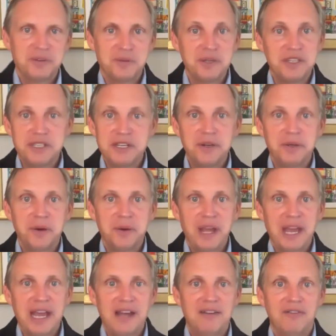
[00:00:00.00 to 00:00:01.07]
still don't
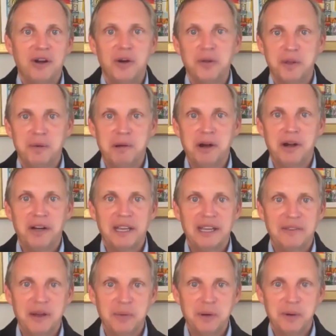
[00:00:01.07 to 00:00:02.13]
have all the parking
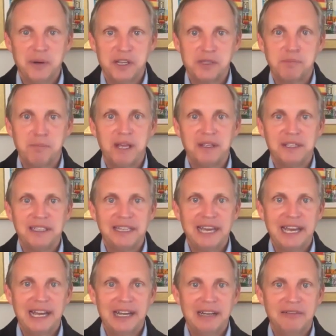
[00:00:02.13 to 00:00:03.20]
that we were expecting to
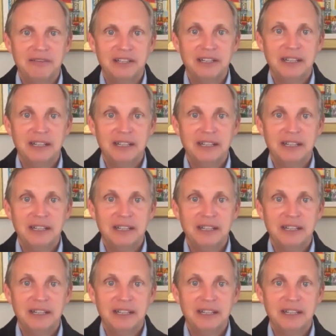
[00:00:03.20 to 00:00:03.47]
have.